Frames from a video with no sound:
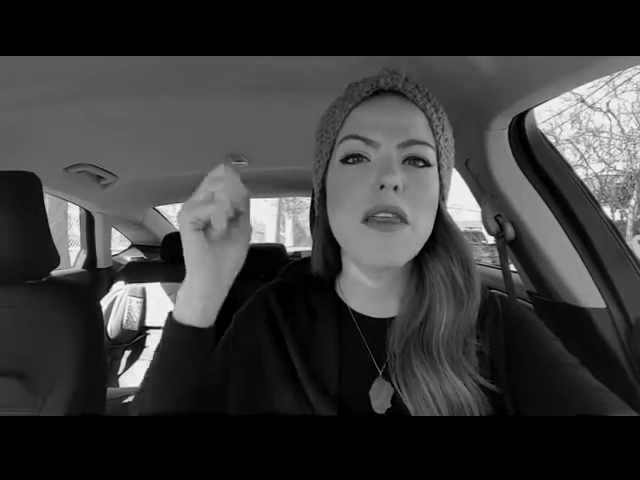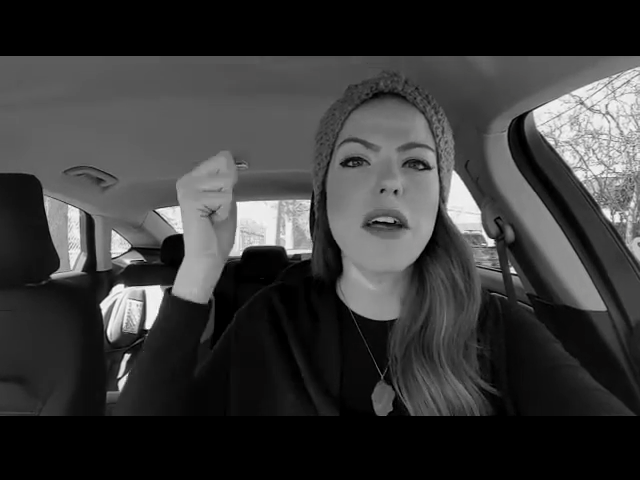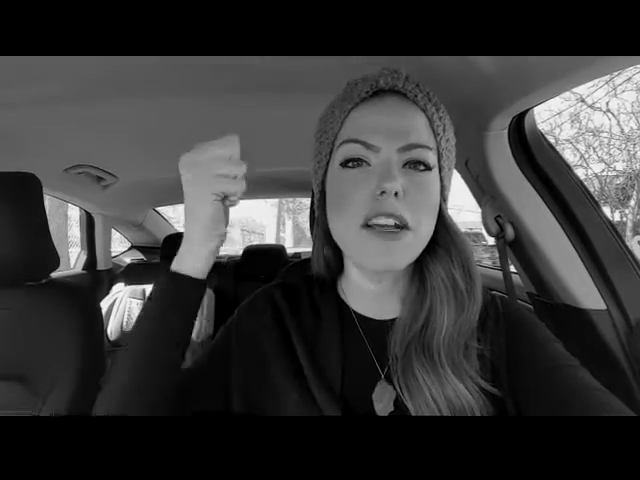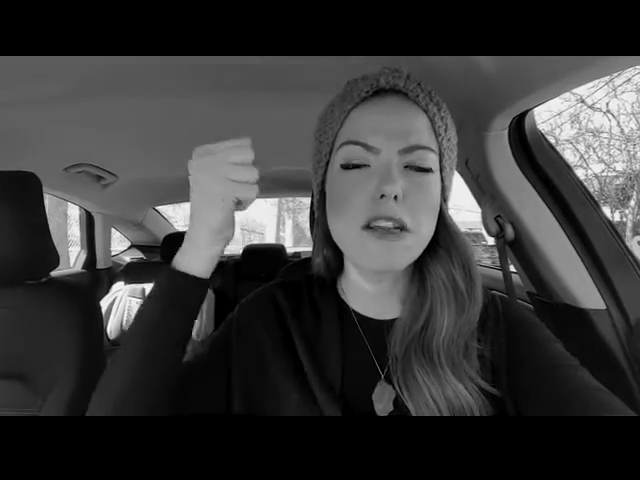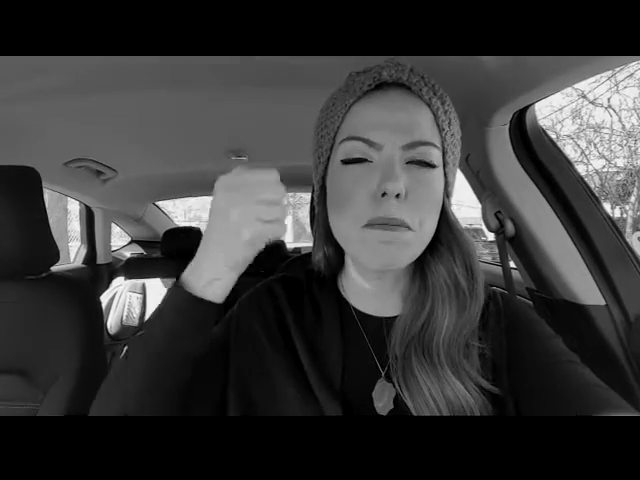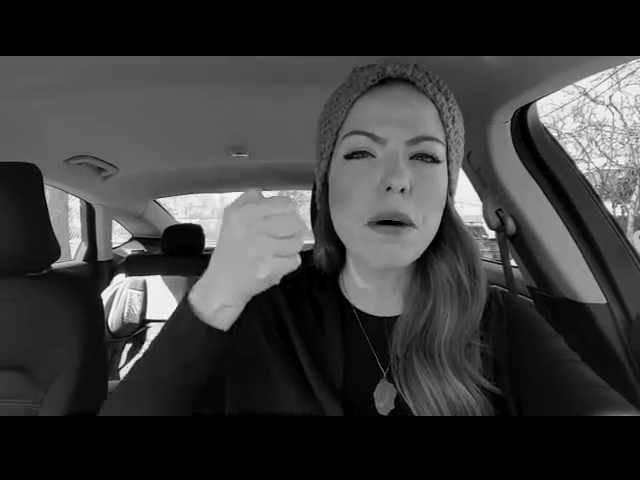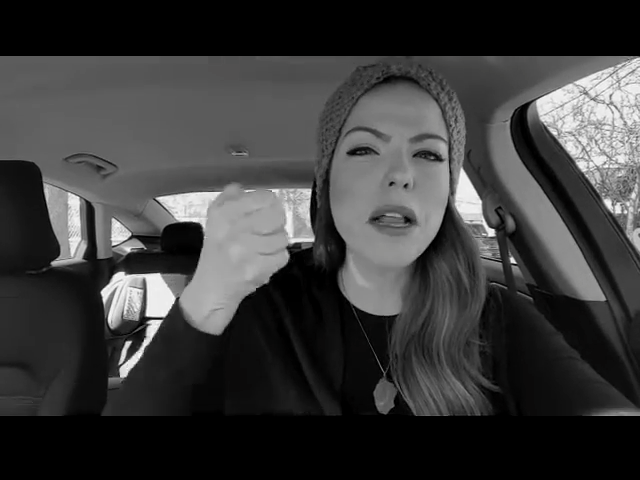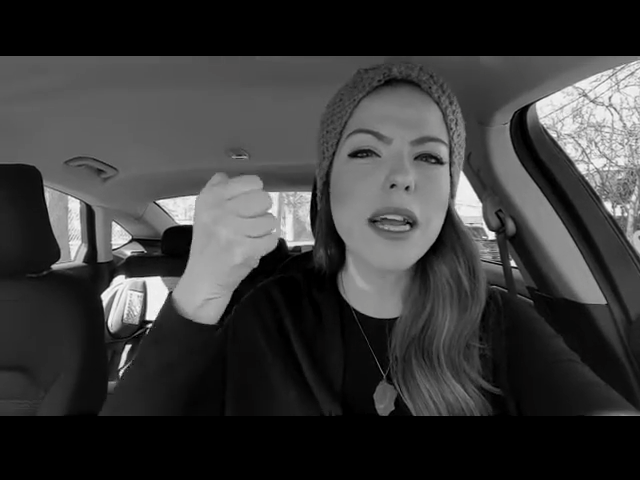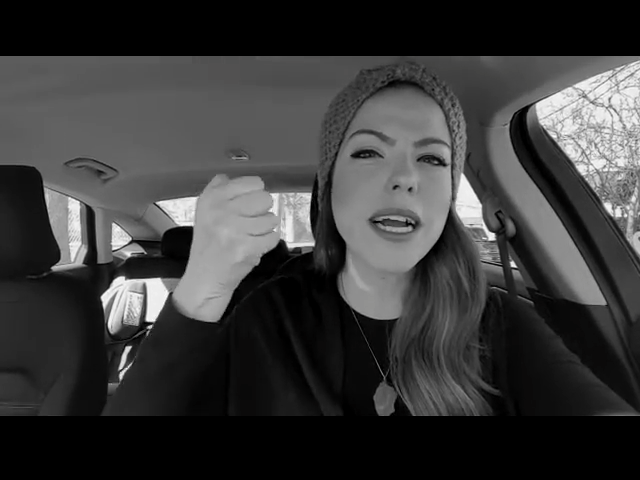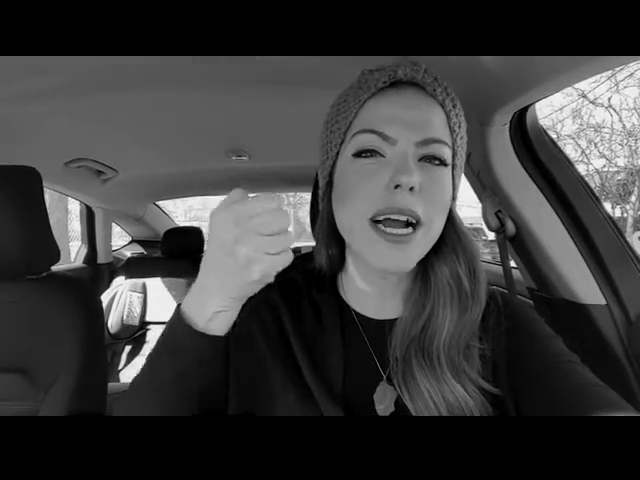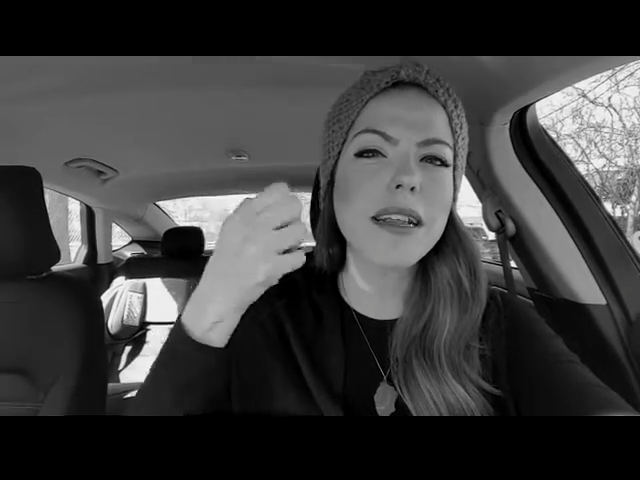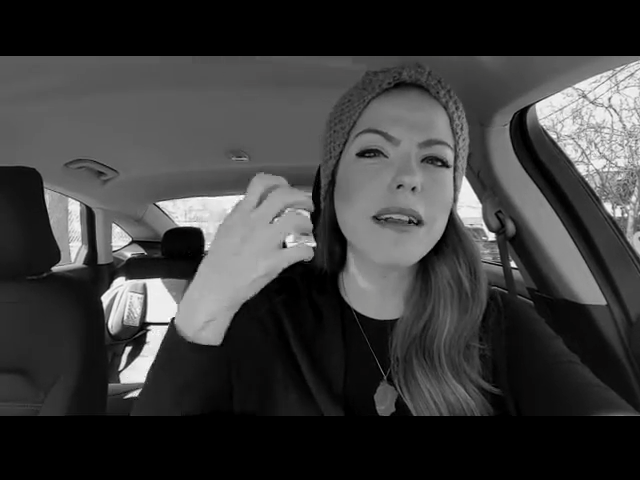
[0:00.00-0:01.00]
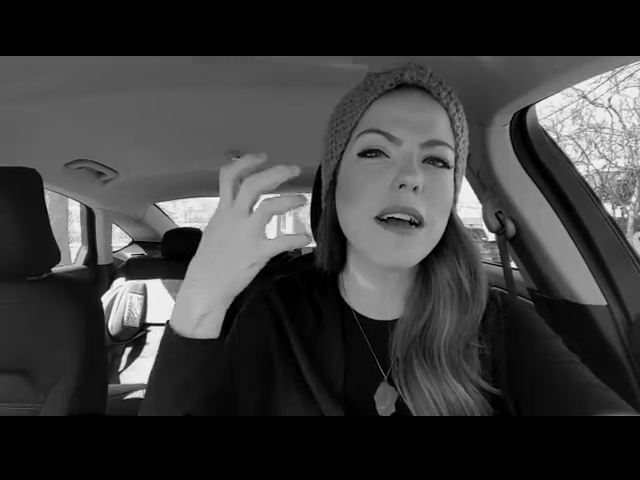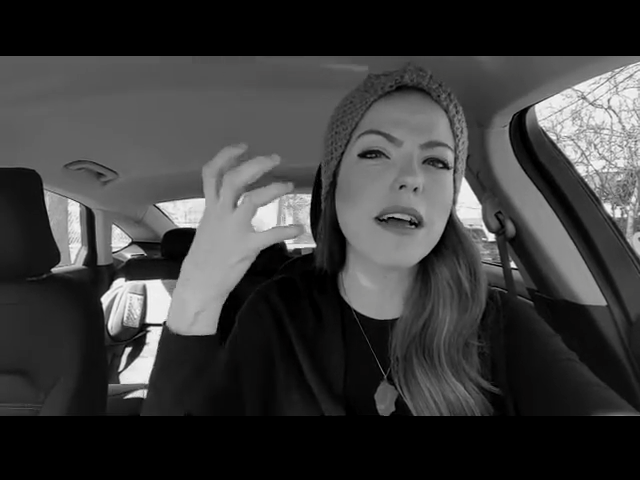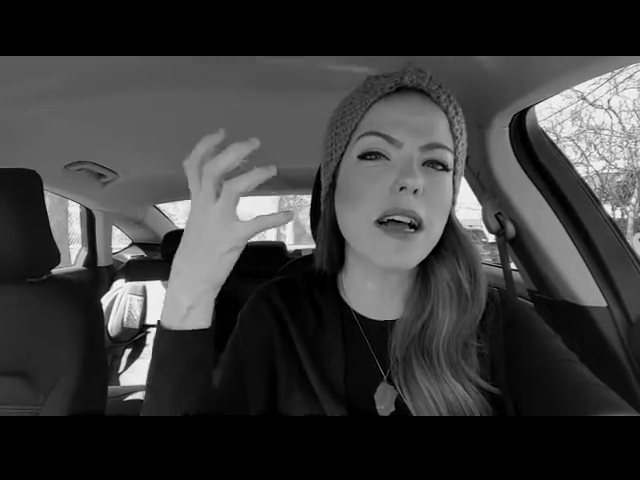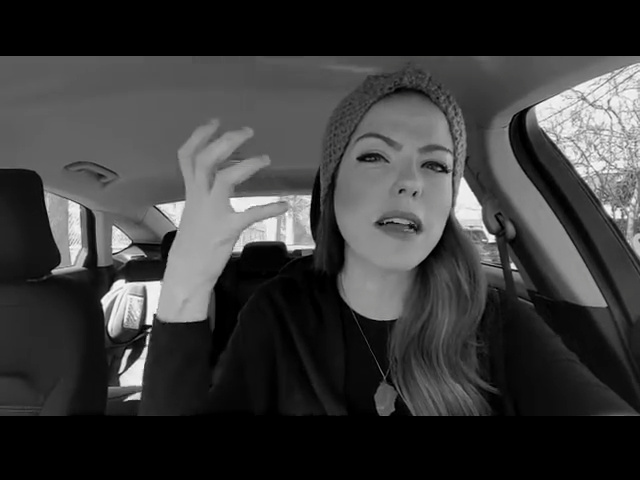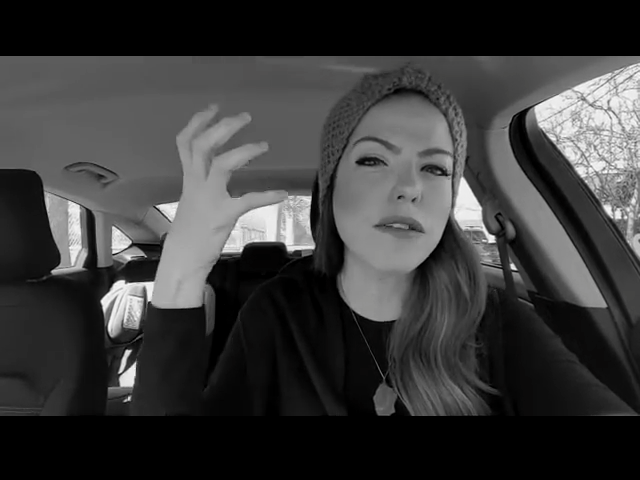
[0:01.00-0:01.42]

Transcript: that is pulling on a,